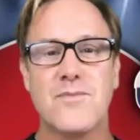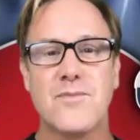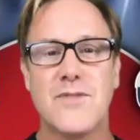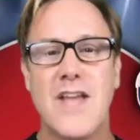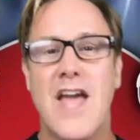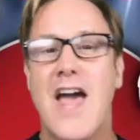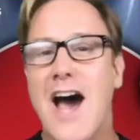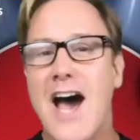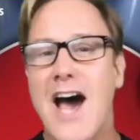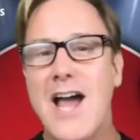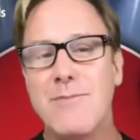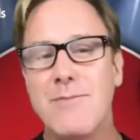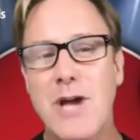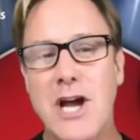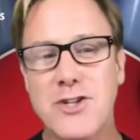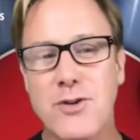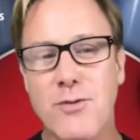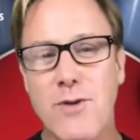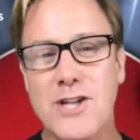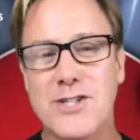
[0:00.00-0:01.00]
Hi, I'm
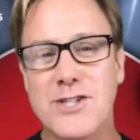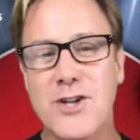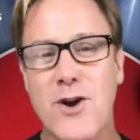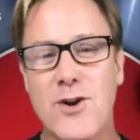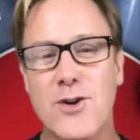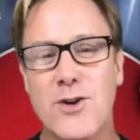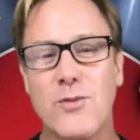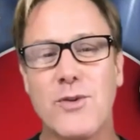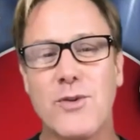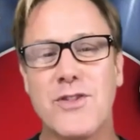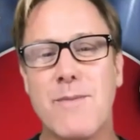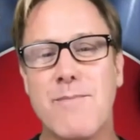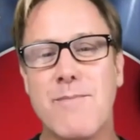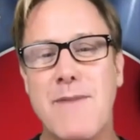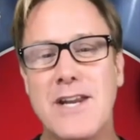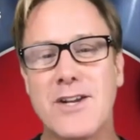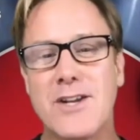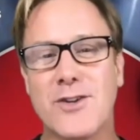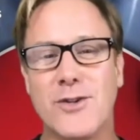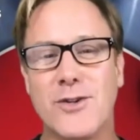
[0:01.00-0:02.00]
Dr. Ross Carter with the
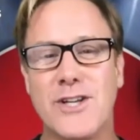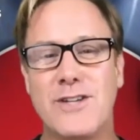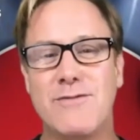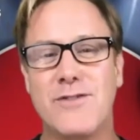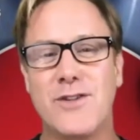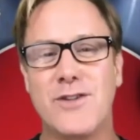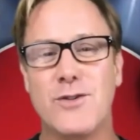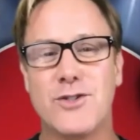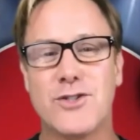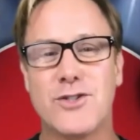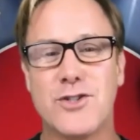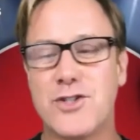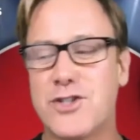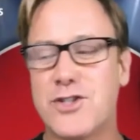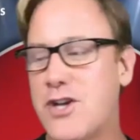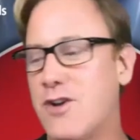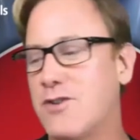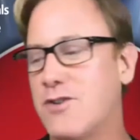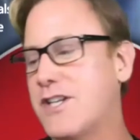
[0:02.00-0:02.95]
Medical Influencers Show.